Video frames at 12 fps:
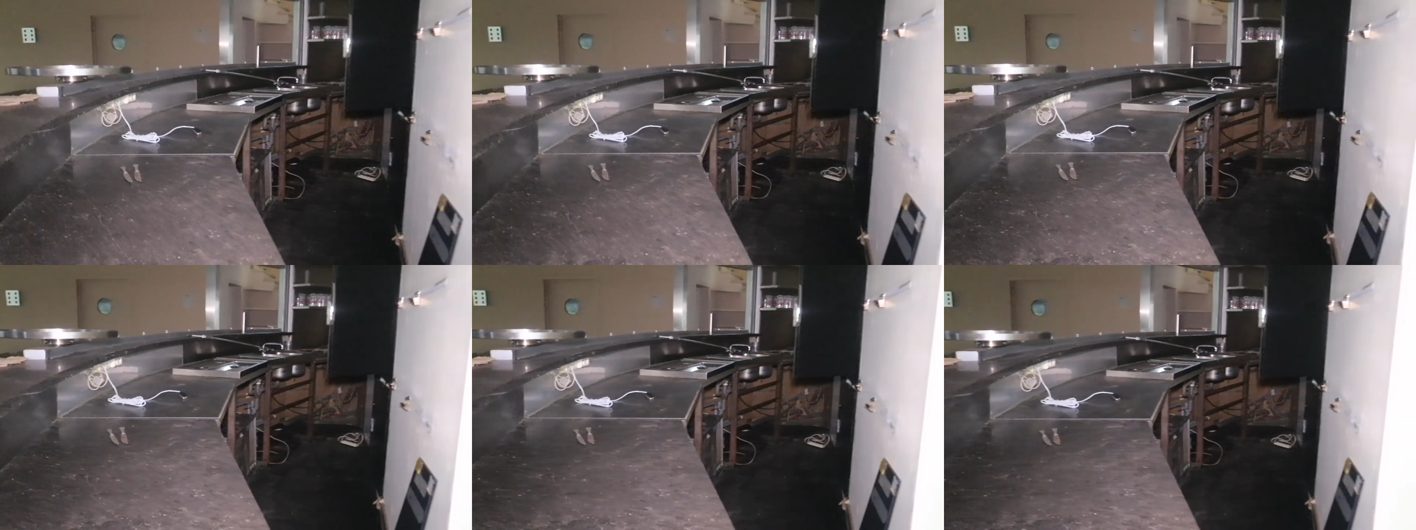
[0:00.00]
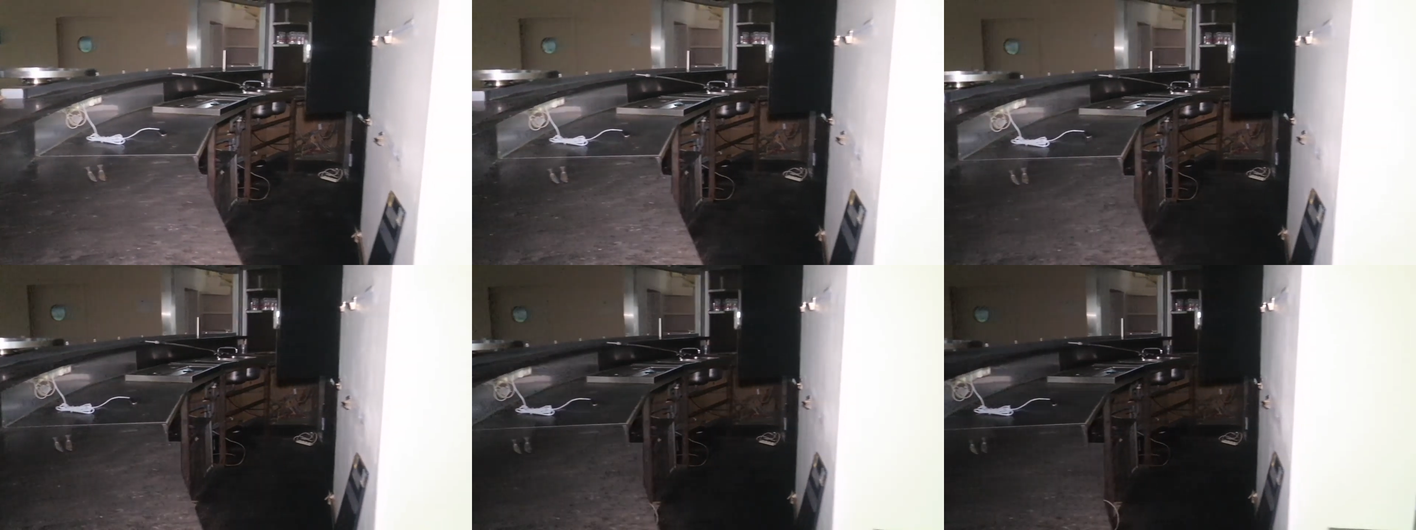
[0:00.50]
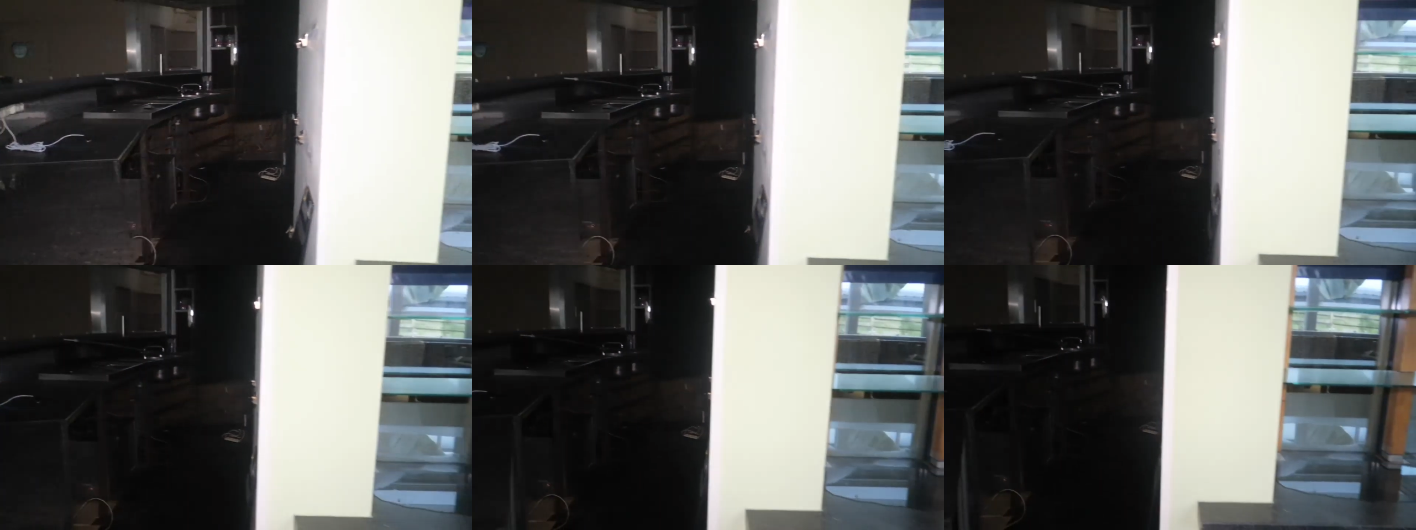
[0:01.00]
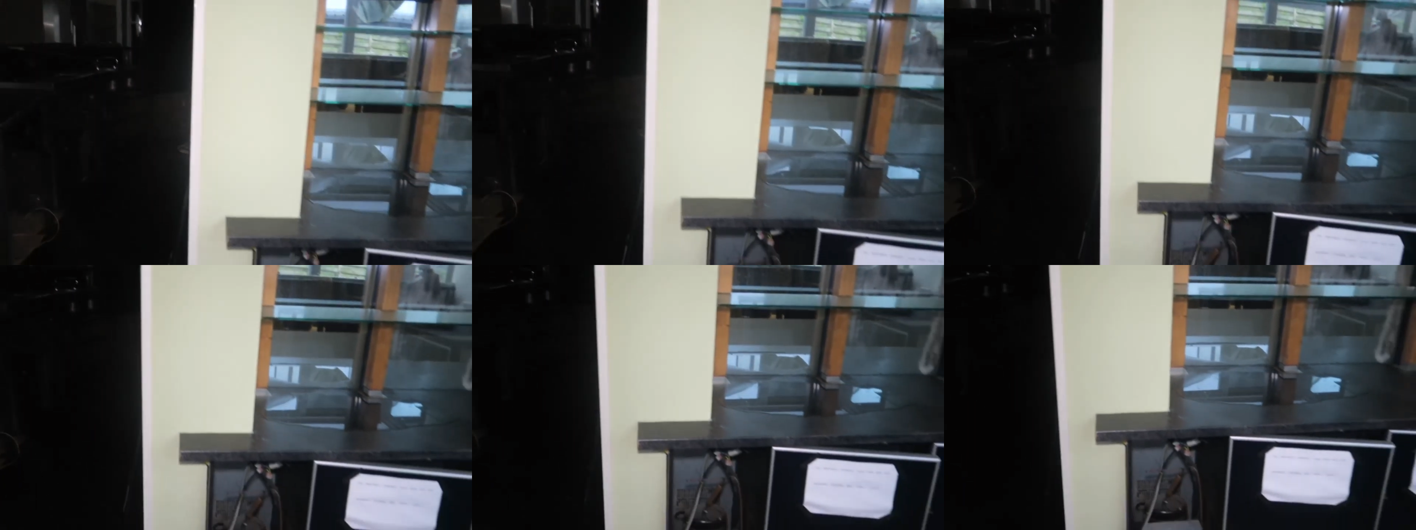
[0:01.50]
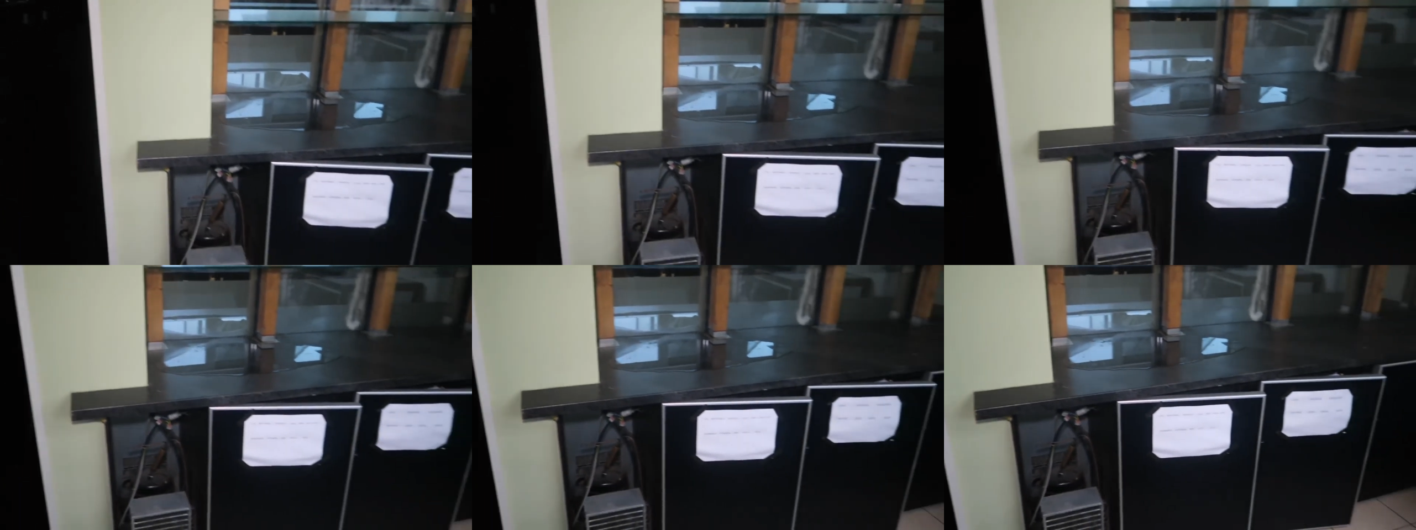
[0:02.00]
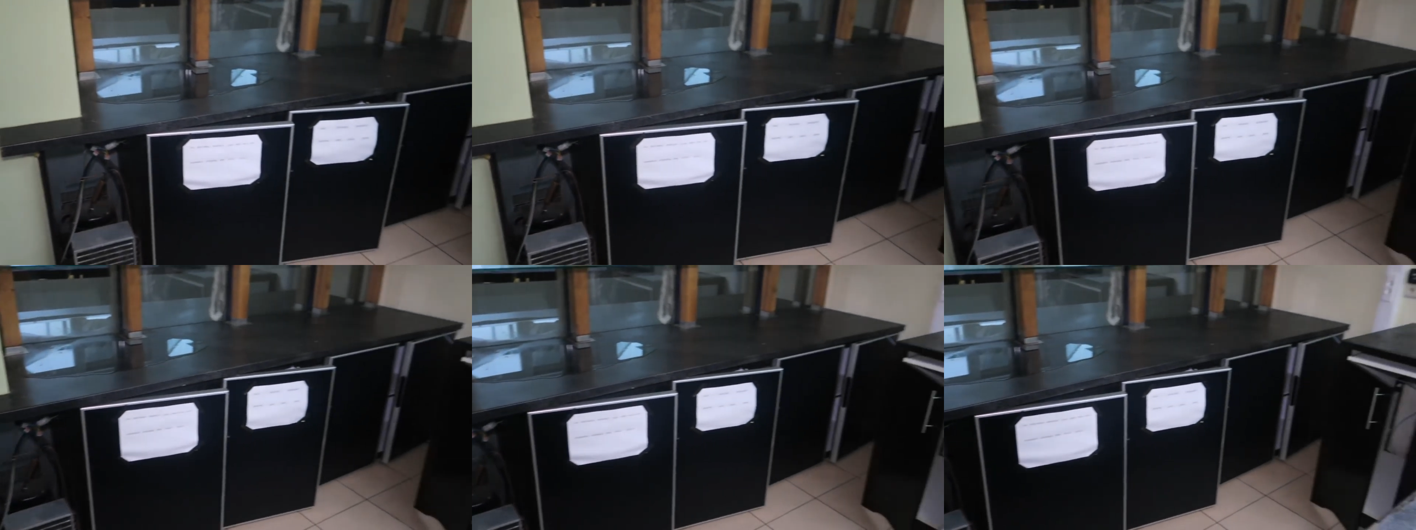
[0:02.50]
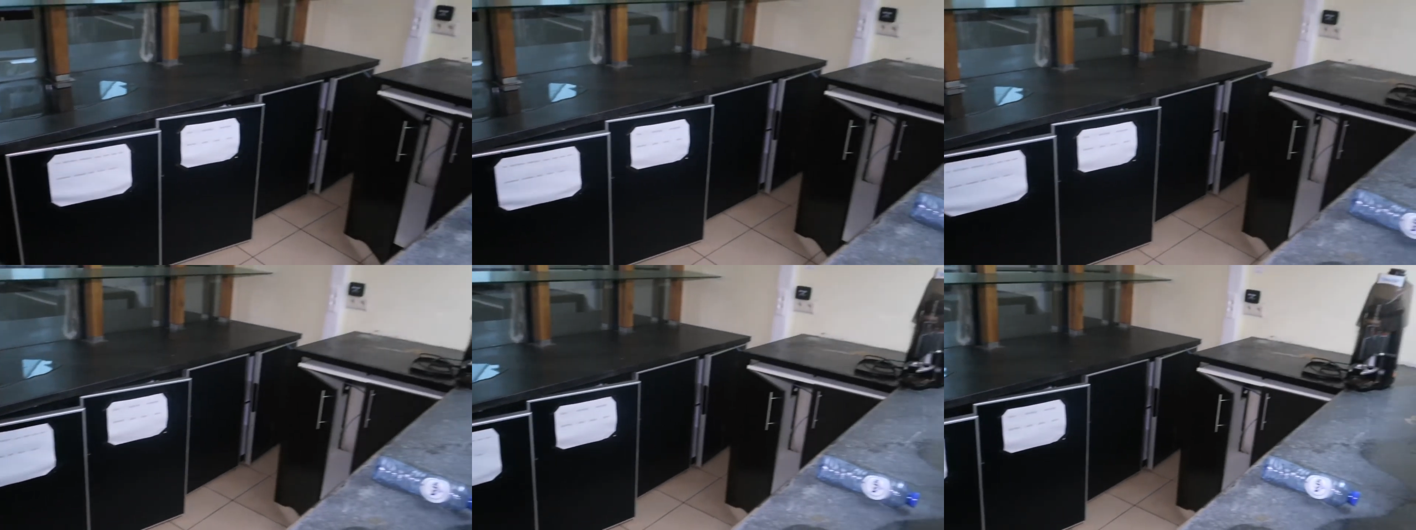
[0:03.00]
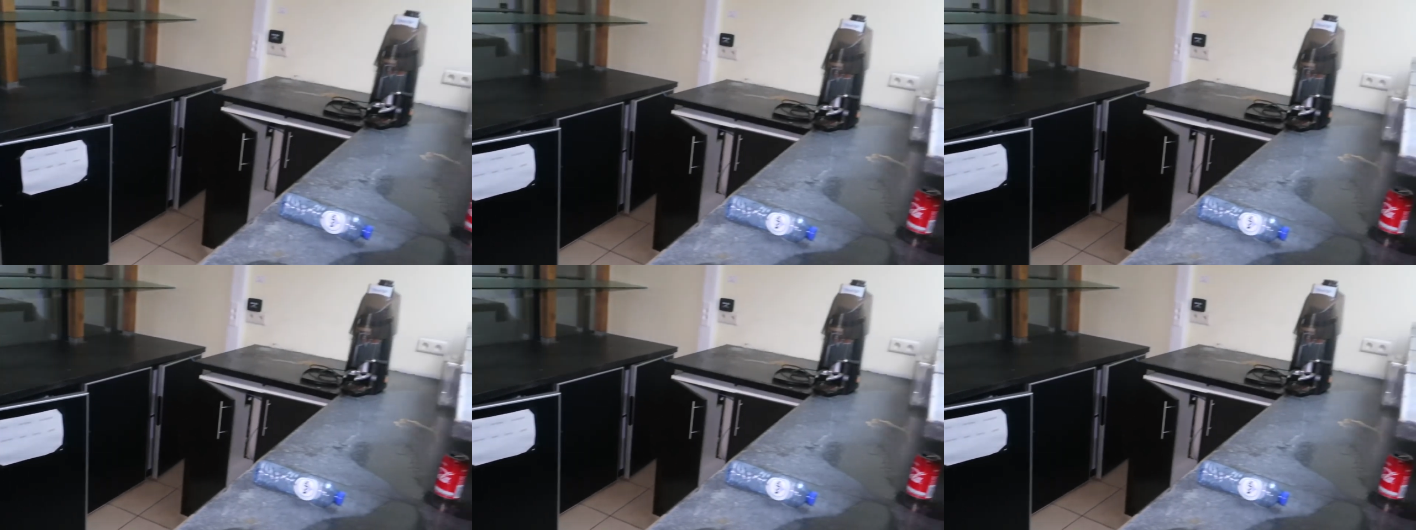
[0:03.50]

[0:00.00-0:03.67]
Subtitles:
(no speaker visible)